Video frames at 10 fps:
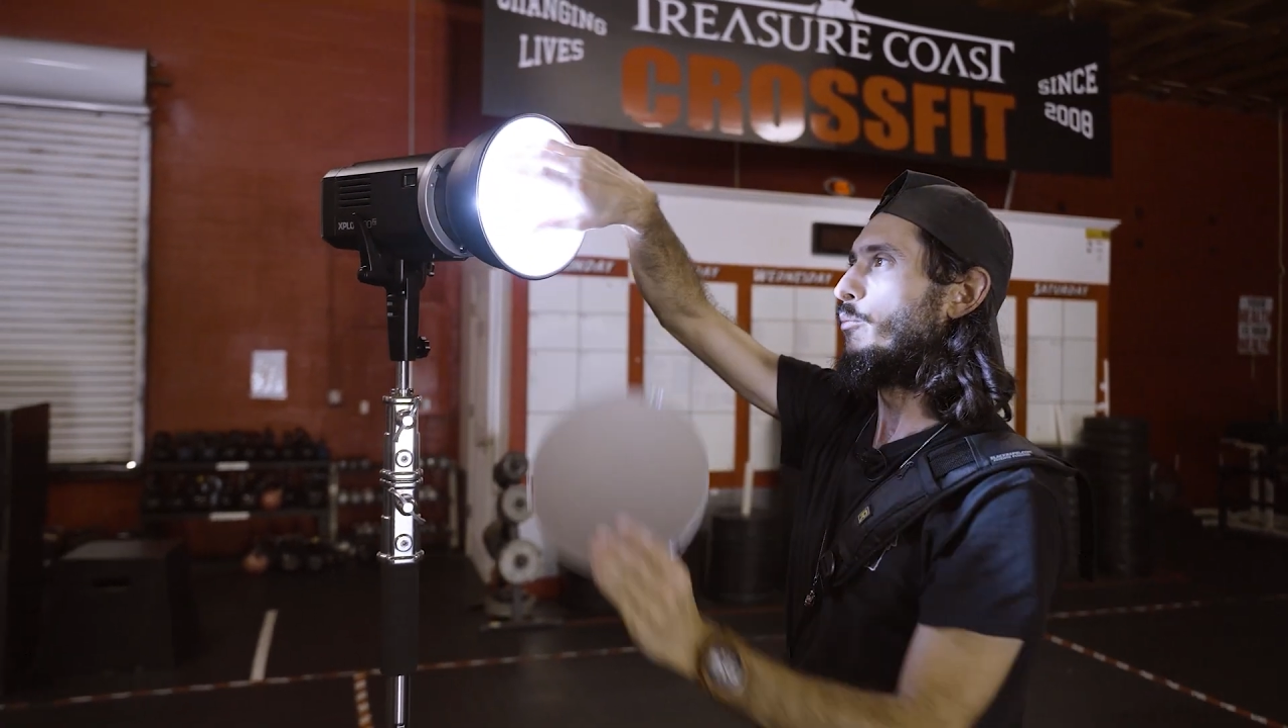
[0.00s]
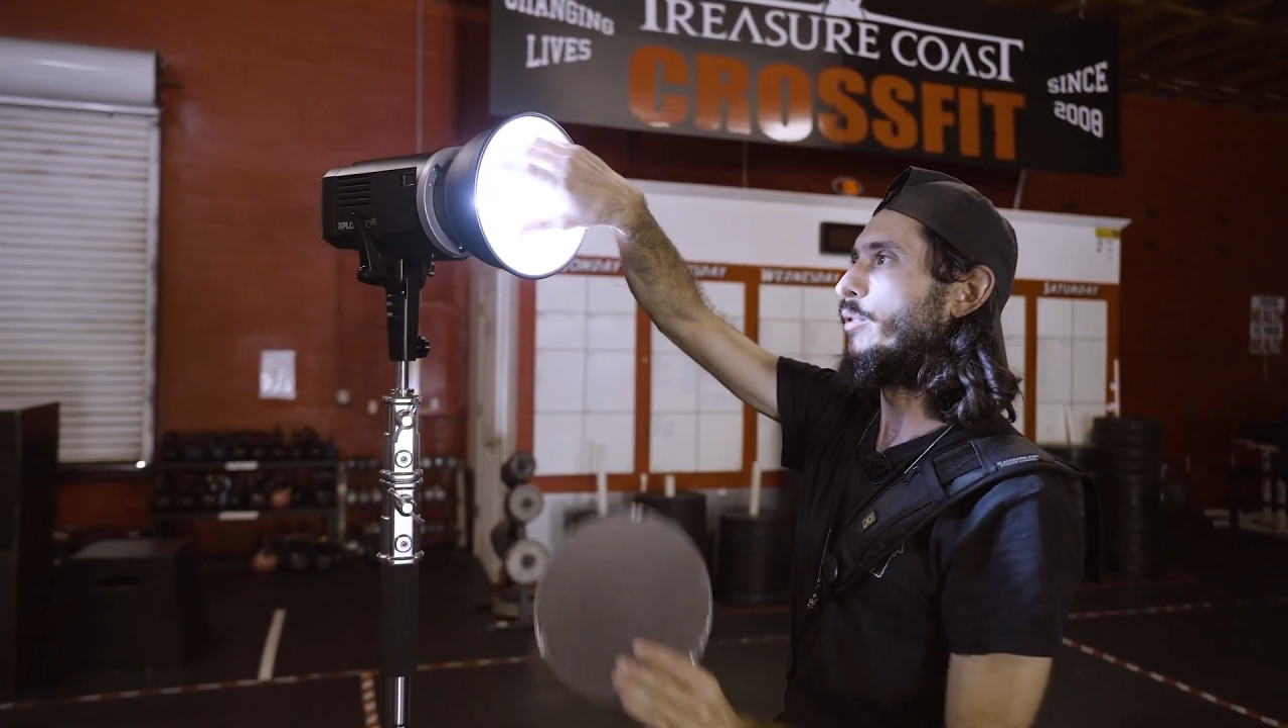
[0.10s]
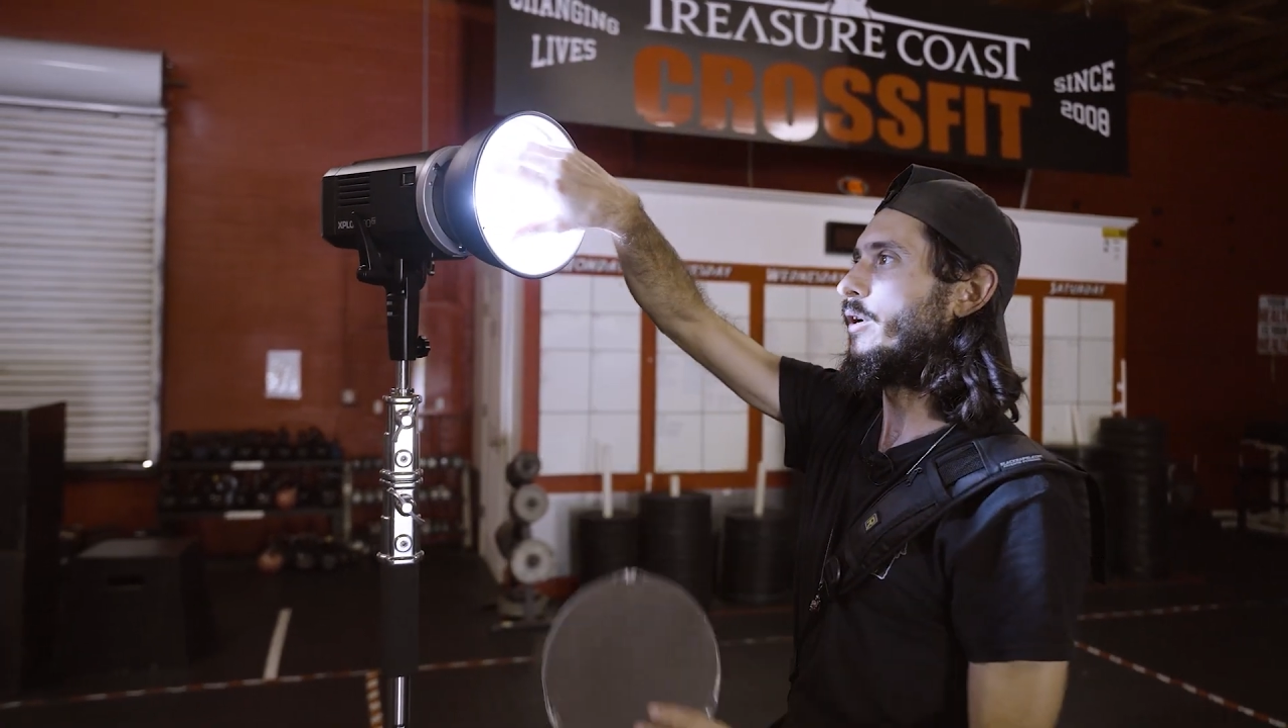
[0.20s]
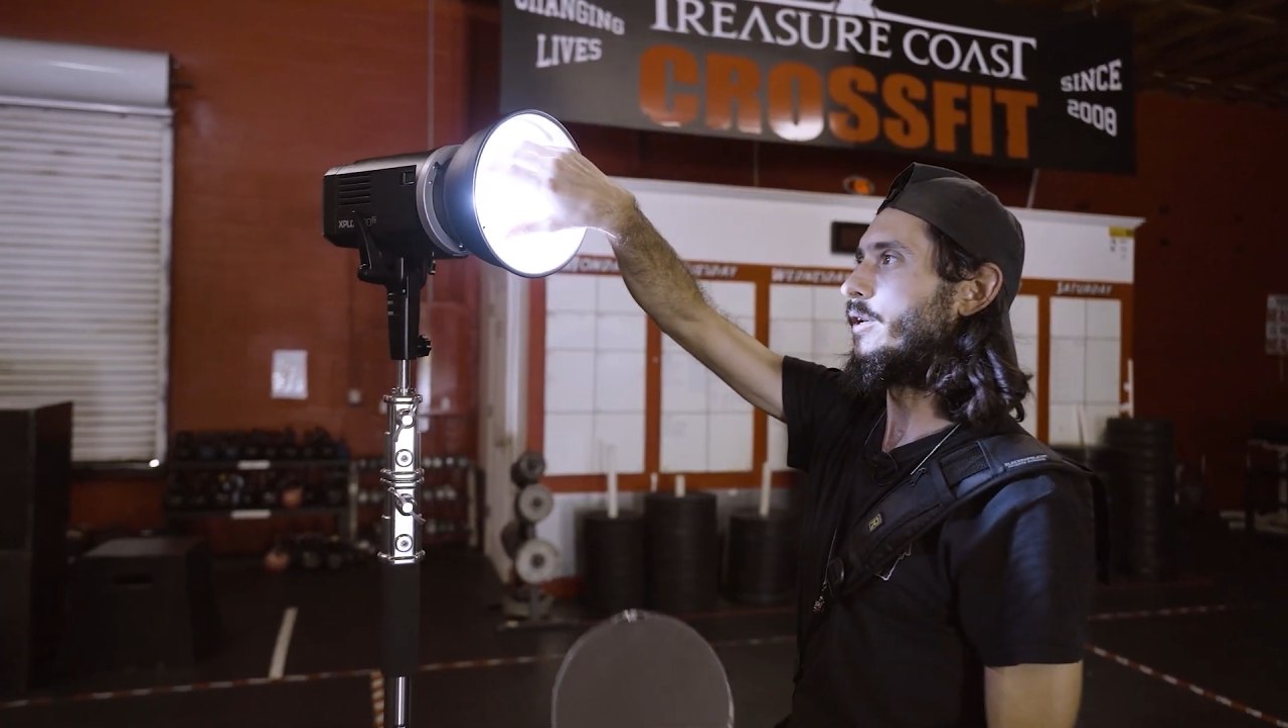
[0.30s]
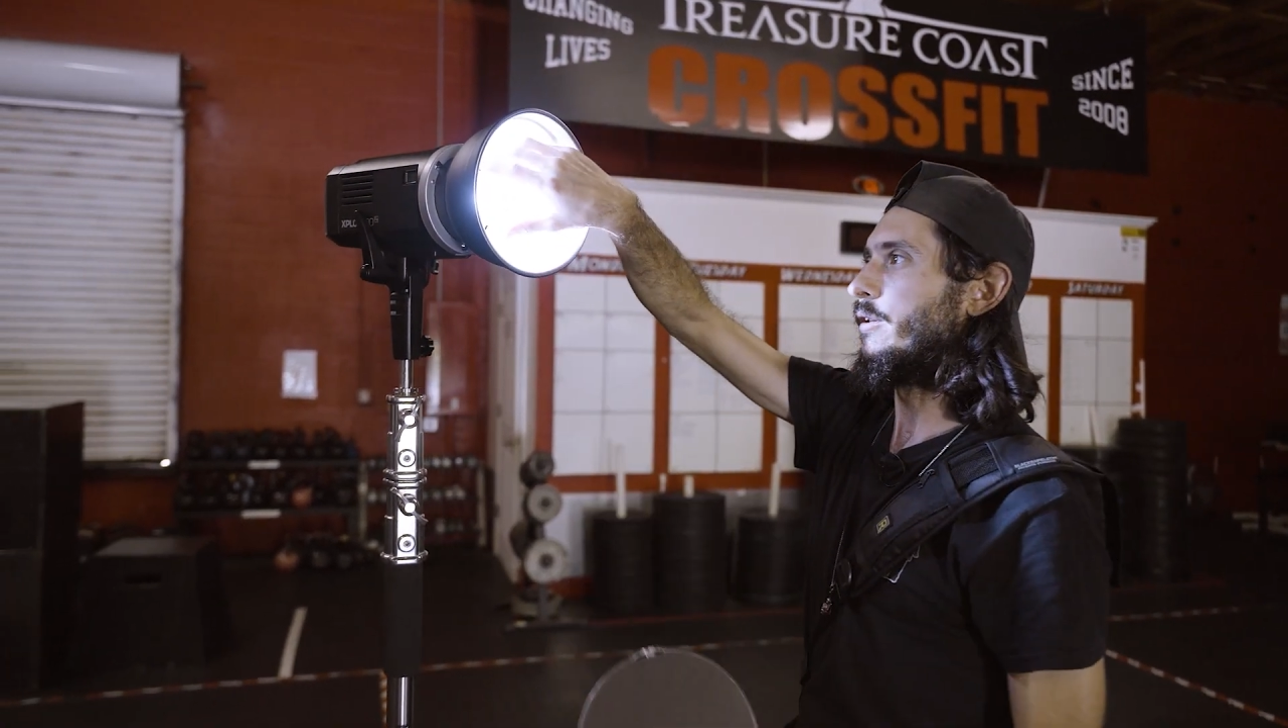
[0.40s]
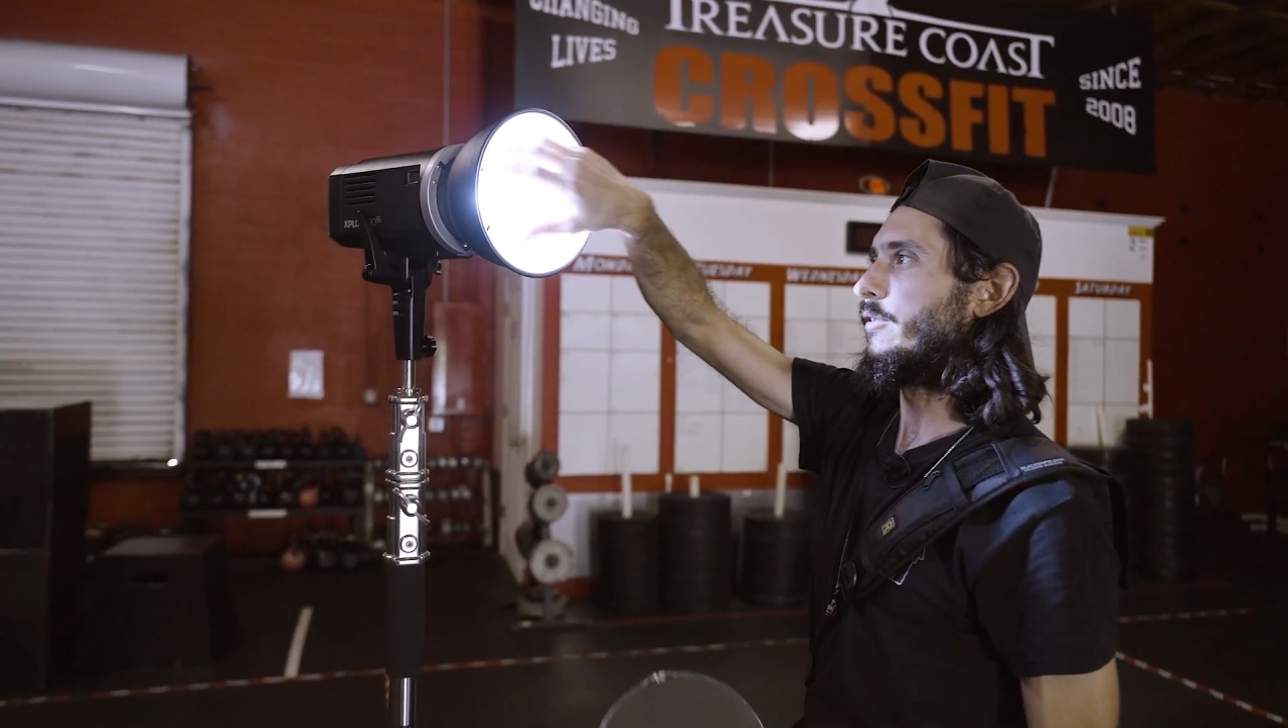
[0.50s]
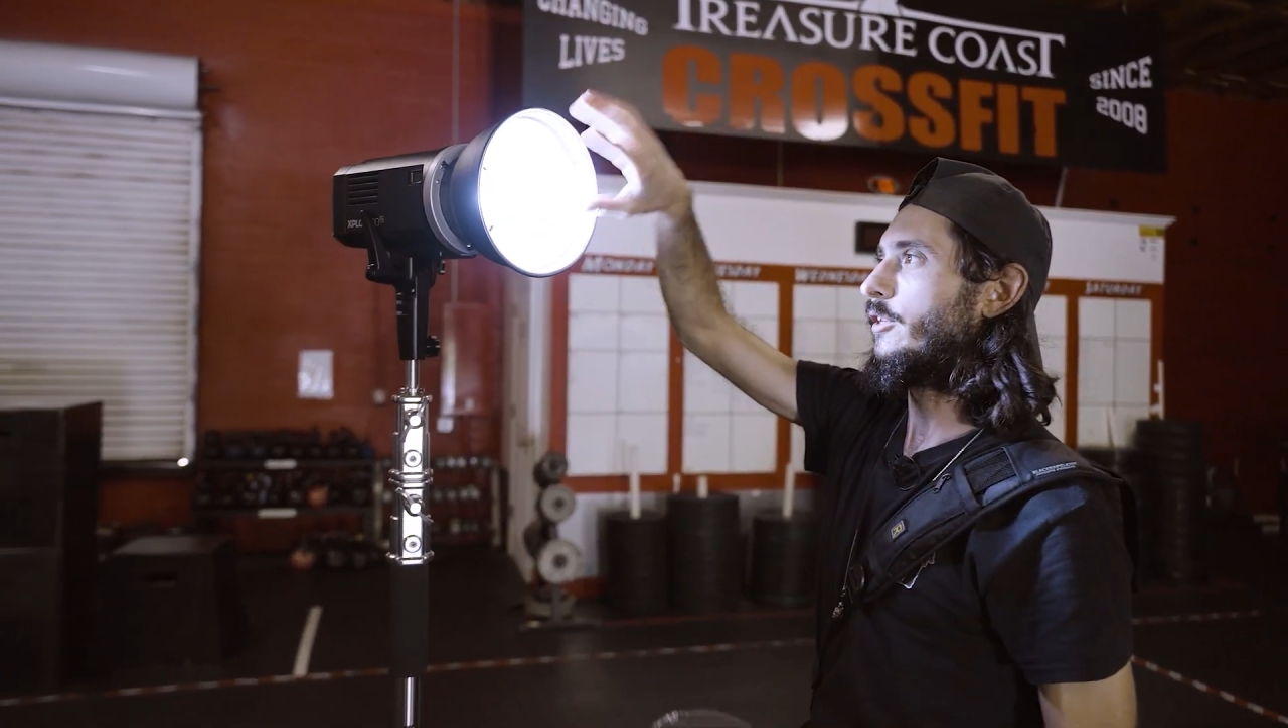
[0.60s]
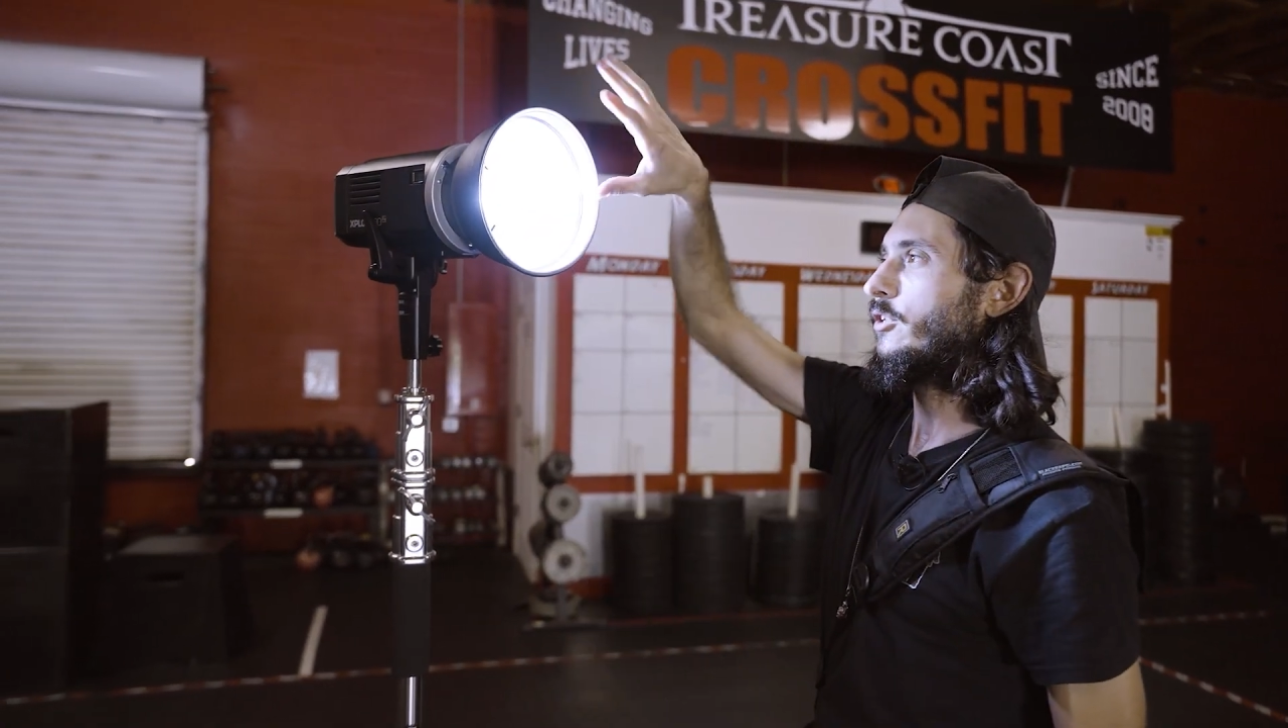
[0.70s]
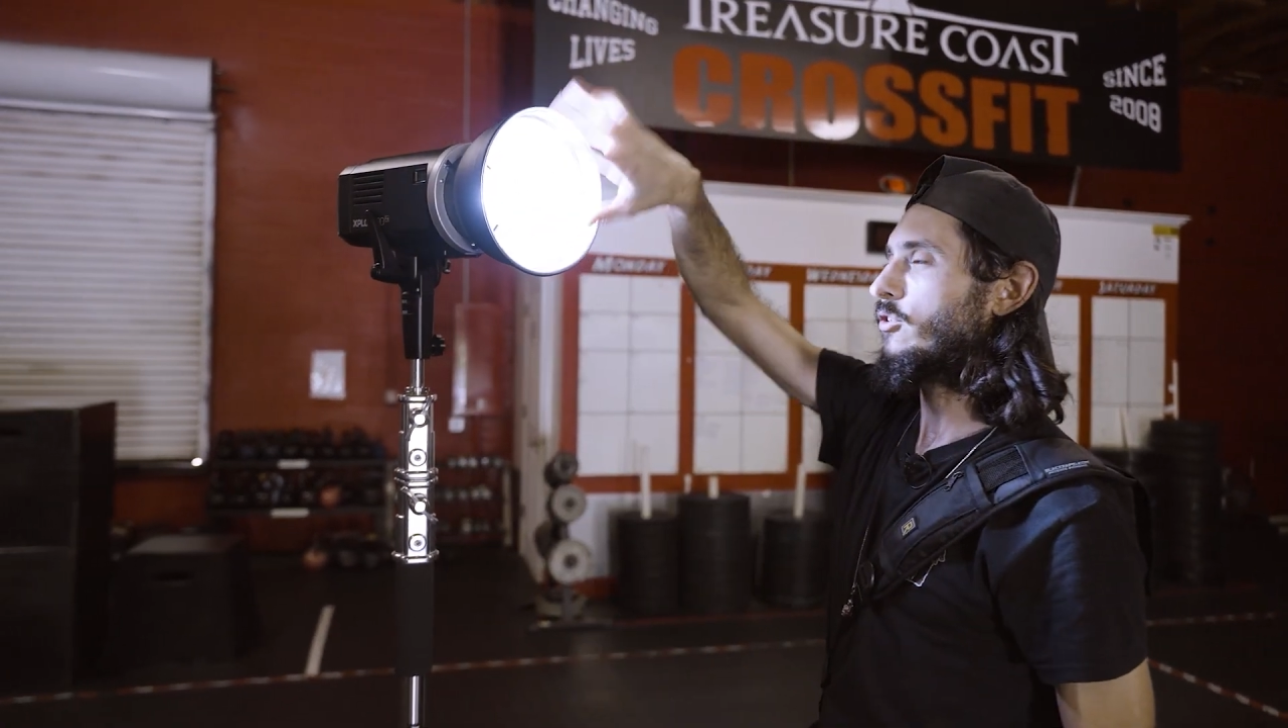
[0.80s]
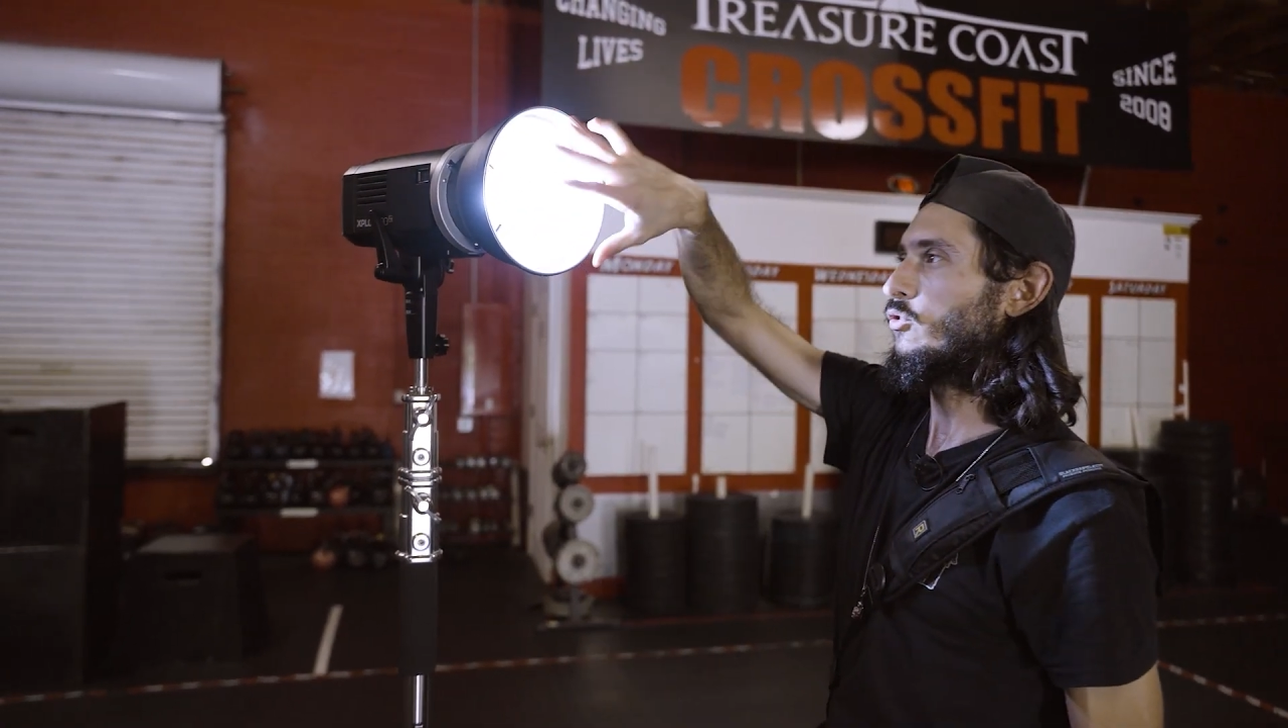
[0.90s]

But these are